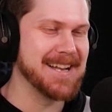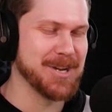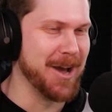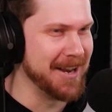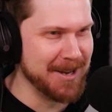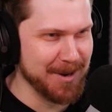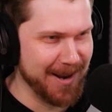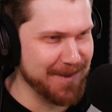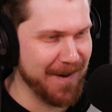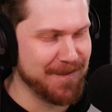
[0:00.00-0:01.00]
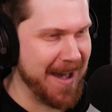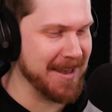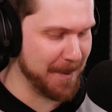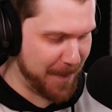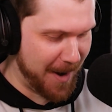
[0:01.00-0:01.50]
turned a new leaf. I
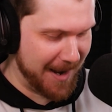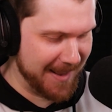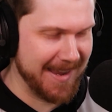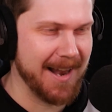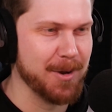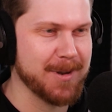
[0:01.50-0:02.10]
found the pile of yellow